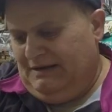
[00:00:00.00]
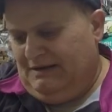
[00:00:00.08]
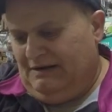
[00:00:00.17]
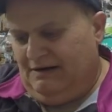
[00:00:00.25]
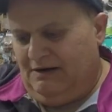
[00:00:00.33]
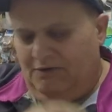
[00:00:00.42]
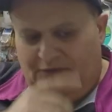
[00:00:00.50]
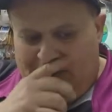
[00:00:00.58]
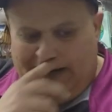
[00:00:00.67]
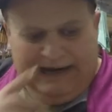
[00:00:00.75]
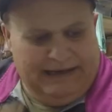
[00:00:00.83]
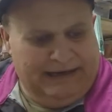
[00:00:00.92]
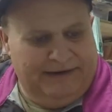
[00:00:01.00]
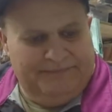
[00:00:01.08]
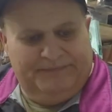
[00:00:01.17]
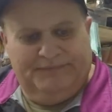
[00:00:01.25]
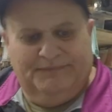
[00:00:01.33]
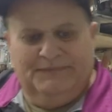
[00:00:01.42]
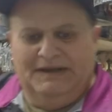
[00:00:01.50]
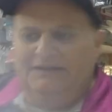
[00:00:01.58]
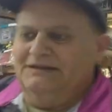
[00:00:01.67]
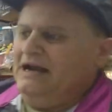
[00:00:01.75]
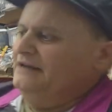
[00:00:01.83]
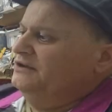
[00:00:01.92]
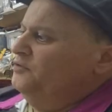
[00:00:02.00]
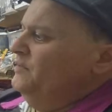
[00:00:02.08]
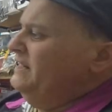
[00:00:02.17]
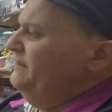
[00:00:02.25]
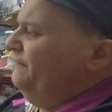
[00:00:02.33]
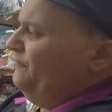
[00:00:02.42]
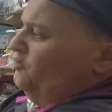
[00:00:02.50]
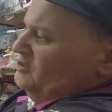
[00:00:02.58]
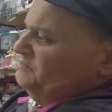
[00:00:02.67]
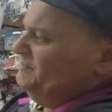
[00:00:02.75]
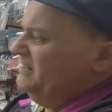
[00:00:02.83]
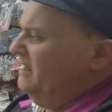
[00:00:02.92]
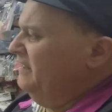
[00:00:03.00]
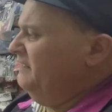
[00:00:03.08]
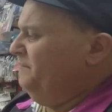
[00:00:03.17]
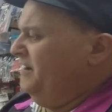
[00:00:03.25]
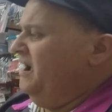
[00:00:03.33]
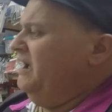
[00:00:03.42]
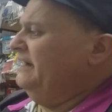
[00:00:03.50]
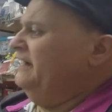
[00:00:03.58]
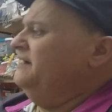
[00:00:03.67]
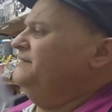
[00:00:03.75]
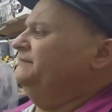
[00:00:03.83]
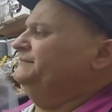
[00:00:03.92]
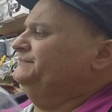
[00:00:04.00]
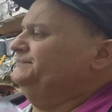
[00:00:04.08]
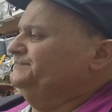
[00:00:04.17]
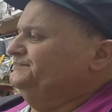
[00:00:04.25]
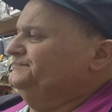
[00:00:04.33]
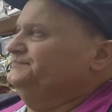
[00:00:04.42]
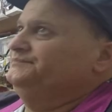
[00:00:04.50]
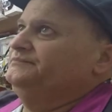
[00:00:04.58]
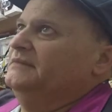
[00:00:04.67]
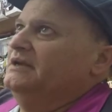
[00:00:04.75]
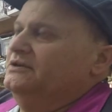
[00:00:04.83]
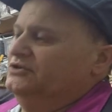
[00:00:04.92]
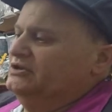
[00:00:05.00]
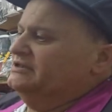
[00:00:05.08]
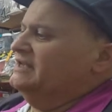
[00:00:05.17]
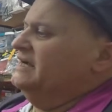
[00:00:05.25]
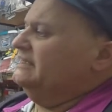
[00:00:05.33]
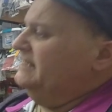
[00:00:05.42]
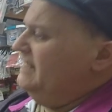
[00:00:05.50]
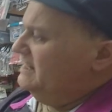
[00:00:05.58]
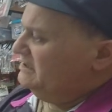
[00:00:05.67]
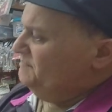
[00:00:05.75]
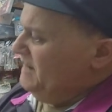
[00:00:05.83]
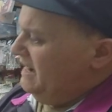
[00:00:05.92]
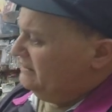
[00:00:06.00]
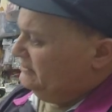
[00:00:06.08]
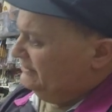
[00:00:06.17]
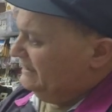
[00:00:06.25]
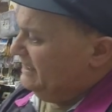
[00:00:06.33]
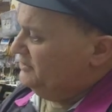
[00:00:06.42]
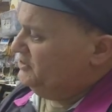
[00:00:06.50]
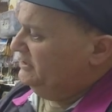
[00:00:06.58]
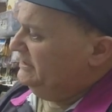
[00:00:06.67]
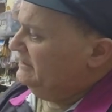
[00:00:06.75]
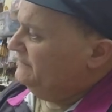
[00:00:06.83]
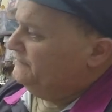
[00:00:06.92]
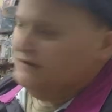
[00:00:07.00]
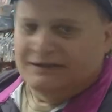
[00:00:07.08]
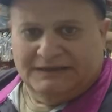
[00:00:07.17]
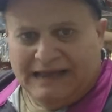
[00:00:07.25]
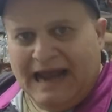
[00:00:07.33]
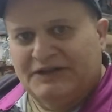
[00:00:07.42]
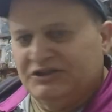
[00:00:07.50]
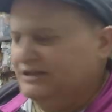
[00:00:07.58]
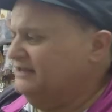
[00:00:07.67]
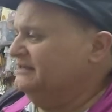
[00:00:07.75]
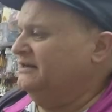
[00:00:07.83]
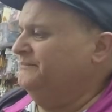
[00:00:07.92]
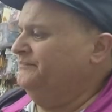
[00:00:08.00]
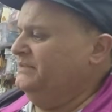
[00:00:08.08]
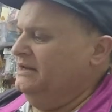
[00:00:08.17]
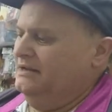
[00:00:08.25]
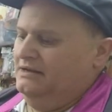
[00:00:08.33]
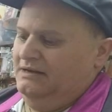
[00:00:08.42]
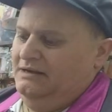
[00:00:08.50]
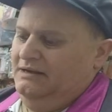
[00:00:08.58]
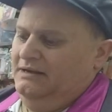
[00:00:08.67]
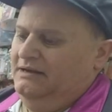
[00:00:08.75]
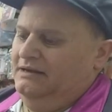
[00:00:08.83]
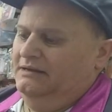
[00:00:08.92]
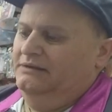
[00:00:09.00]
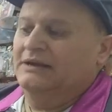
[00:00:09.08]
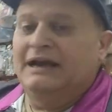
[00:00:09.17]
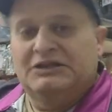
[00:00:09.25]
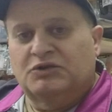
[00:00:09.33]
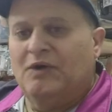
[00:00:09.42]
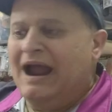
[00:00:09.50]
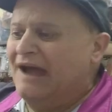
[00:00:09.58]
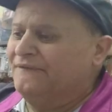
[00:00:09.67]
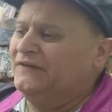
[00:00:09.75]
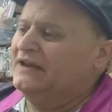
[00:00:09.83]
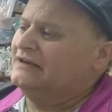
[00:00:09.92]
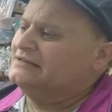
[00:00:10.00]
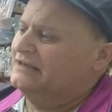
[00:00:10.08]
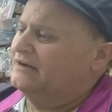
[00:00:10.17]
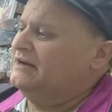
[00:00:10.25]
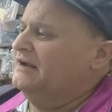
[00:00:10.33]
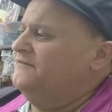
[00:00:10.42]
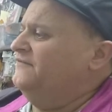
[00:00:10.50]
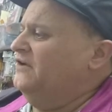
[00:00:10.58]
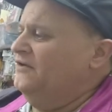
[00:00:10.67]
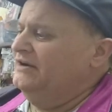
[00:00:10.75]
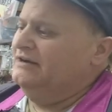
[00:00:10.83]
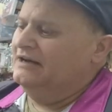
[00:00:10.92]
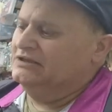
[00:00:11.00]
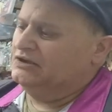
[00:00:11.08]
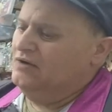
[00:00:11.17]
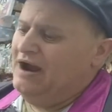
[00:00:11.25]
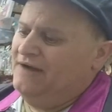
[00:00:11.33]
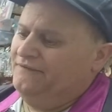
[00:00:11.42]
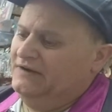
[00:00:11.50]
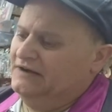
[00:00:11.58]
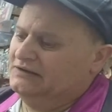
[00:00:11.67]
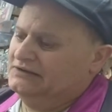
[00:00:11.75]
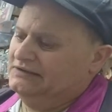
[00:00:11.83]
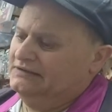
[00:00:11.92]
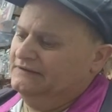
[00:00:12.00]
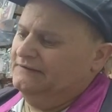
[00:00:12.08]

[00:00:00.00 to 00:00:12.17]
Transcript: Alrighty. Got the reinforcement on the body, just like the X-Max. So I guess you need it for this latch system. Nice graphics. I'll get very nice graphics.